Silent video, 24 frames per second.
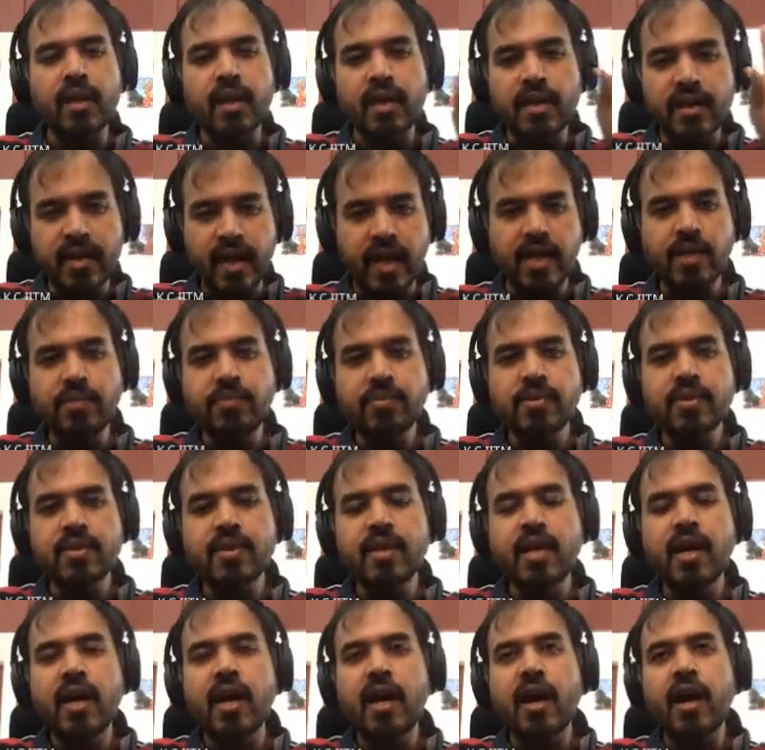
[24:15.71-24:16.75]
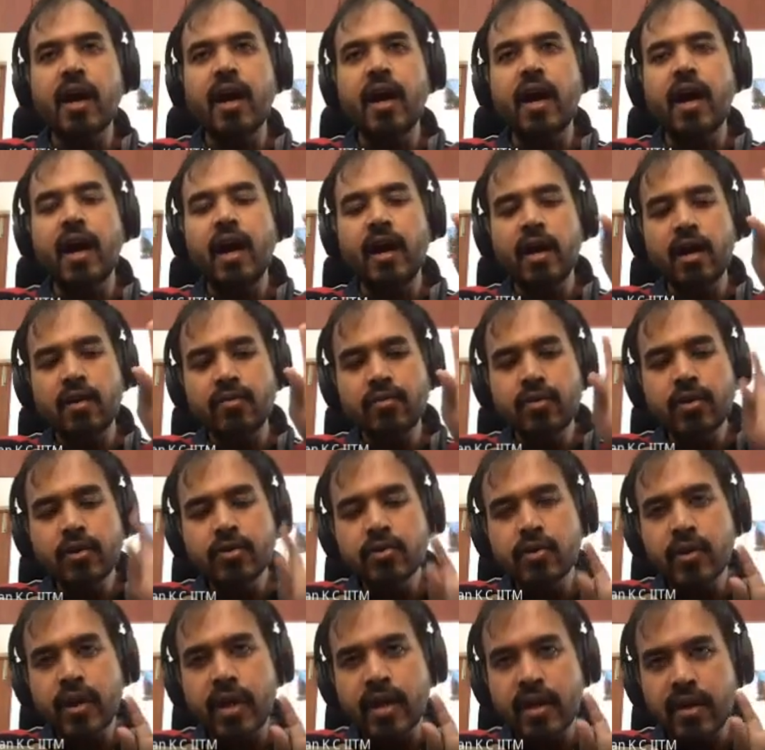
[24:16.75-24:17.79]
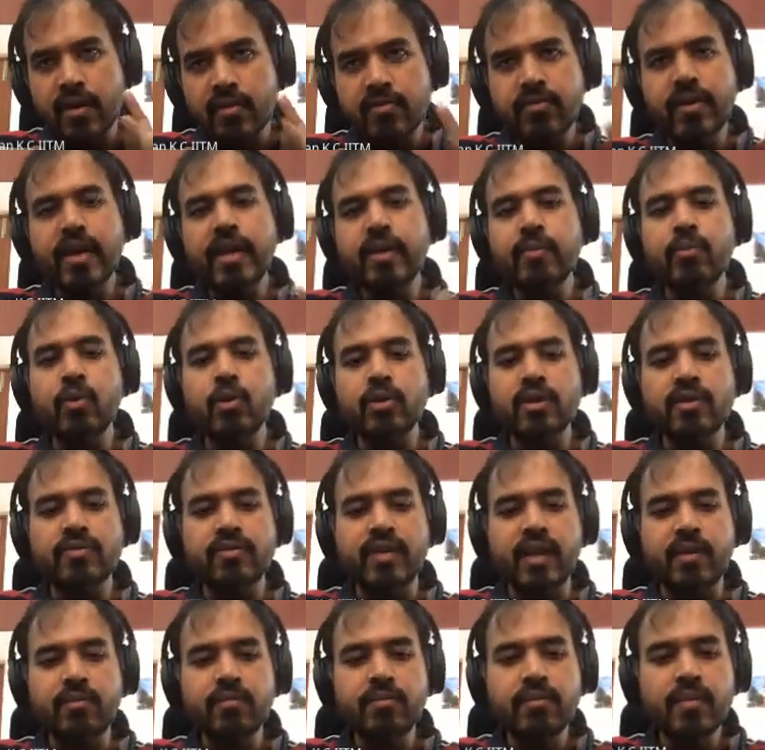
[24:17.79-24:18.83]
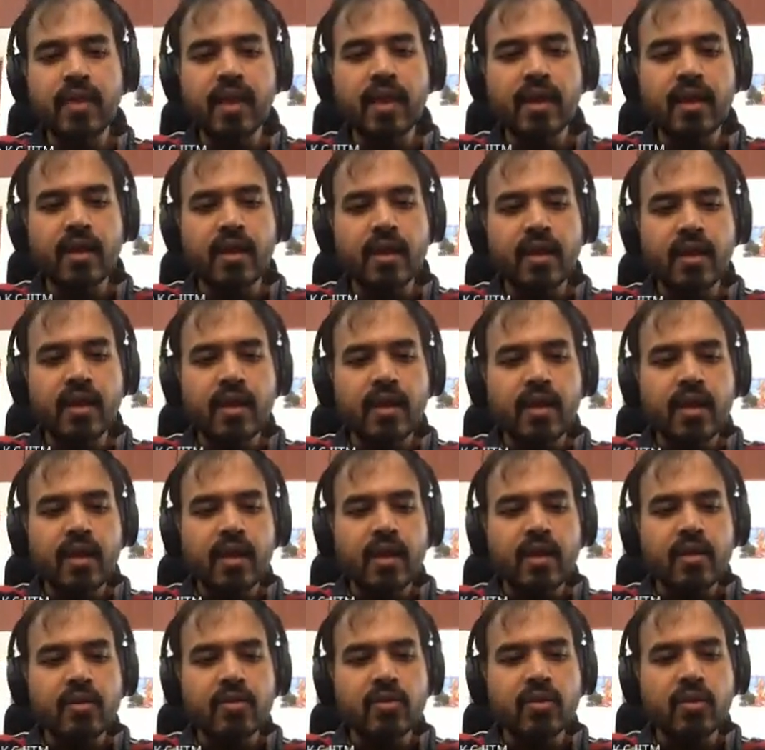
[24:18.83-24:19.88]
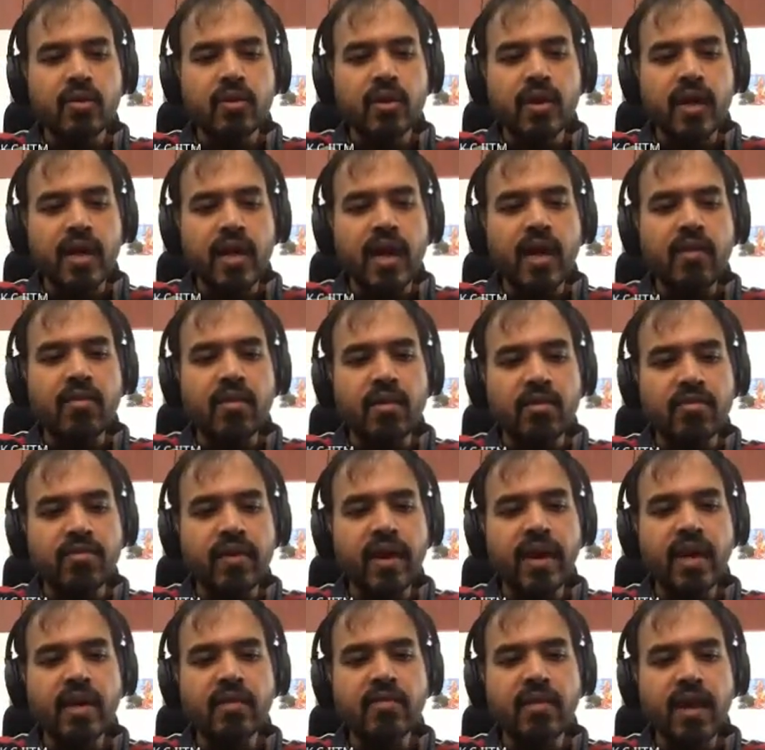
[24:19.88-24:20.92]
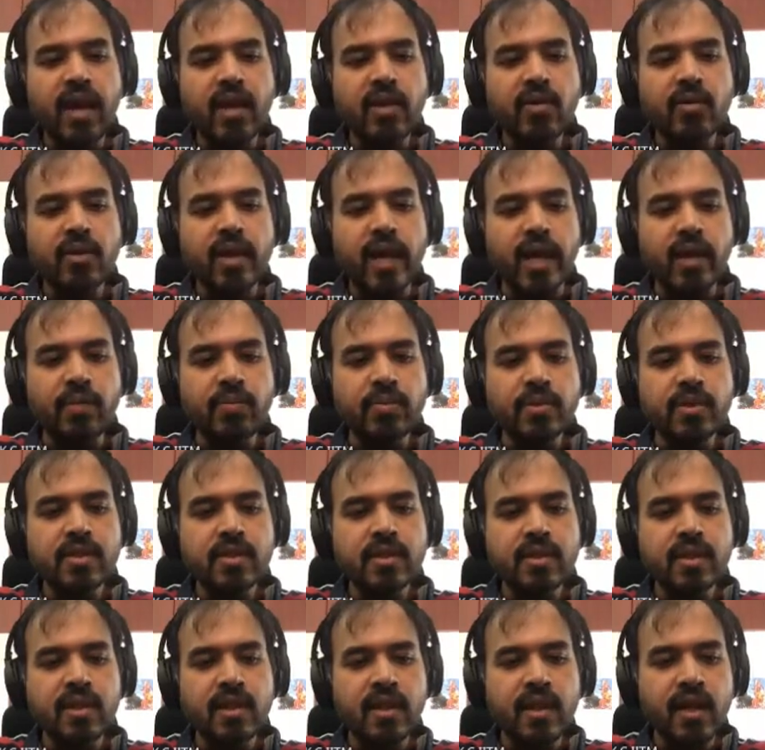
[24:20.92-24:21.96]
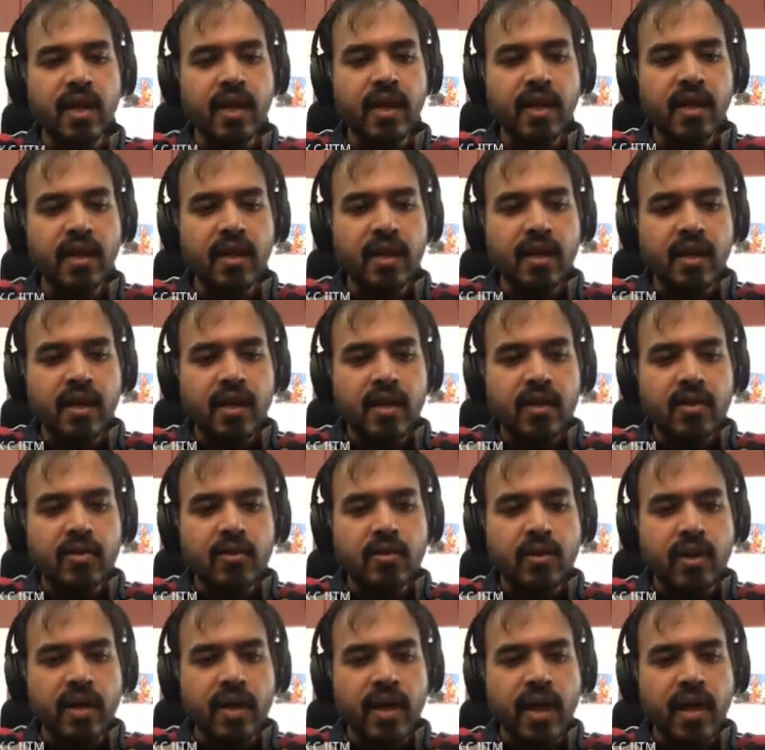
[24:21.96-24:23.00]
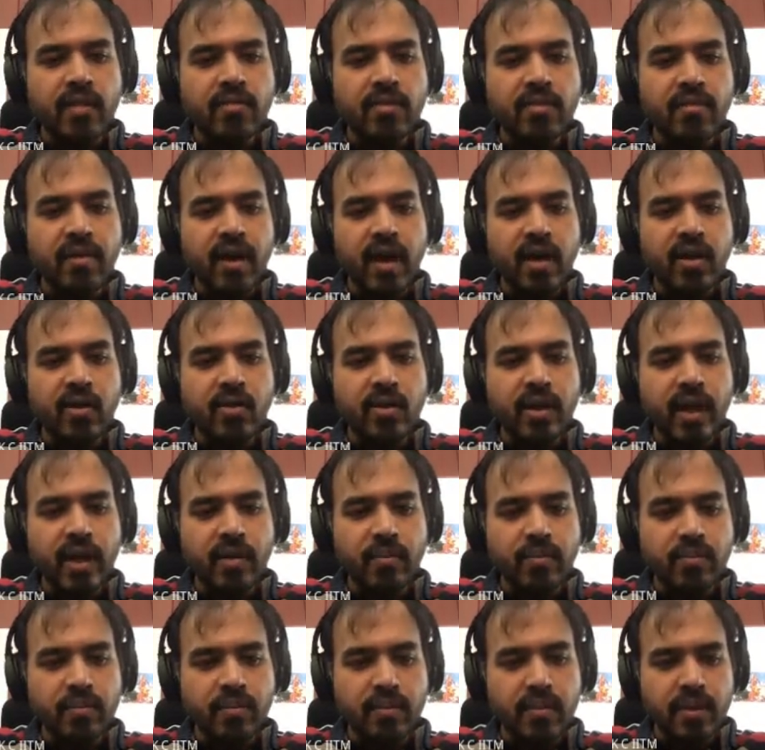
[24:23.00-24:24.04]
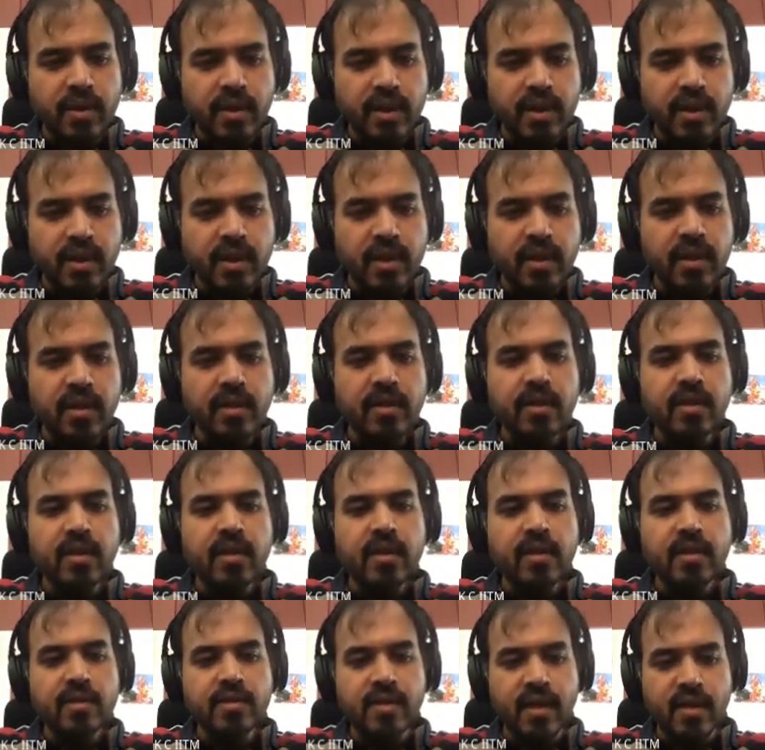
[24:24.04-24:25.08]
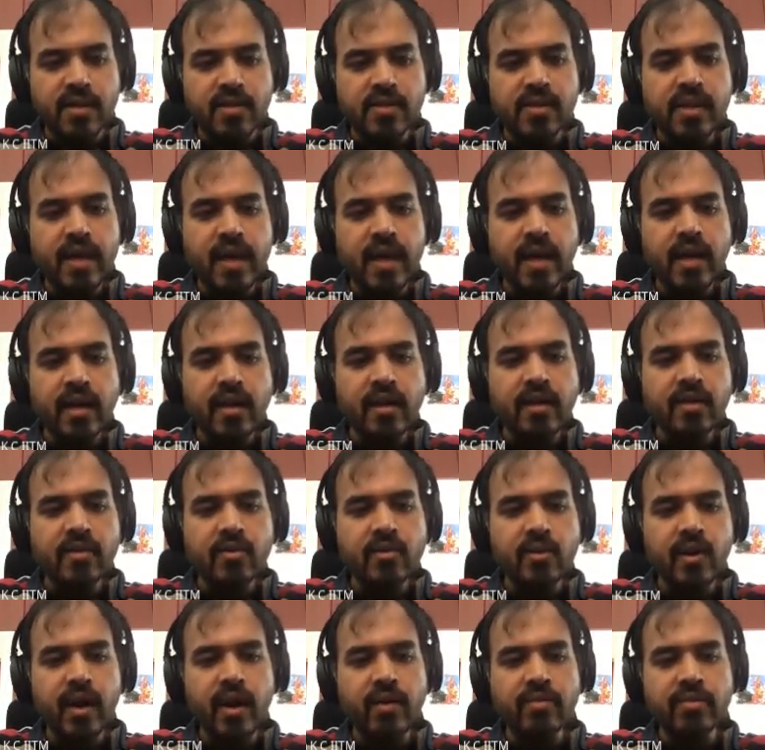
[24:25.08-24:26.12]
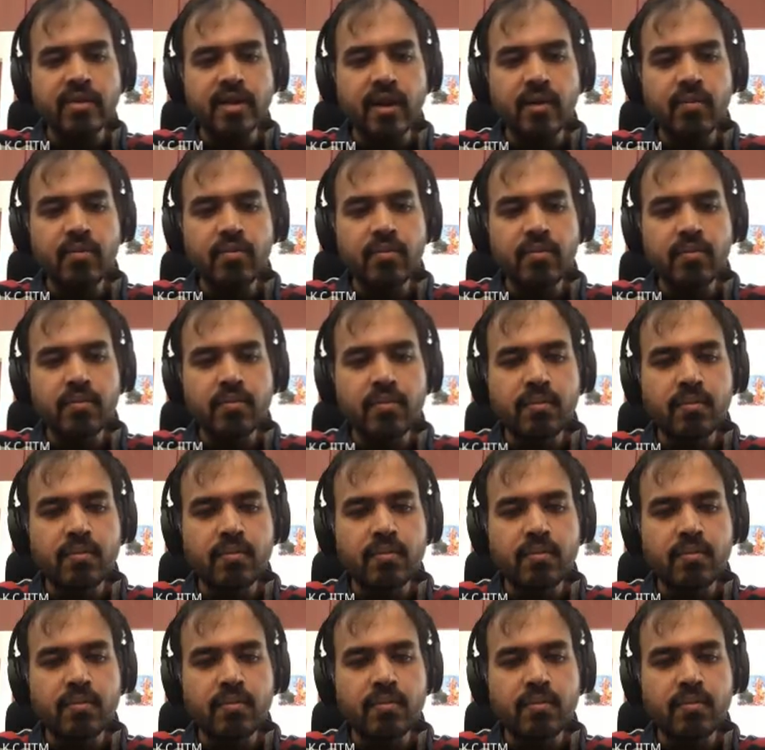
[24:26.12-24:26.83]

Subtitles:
types. And of course, you can refine both of them. So you can have refined value types, right? You can have a value type t such that you have some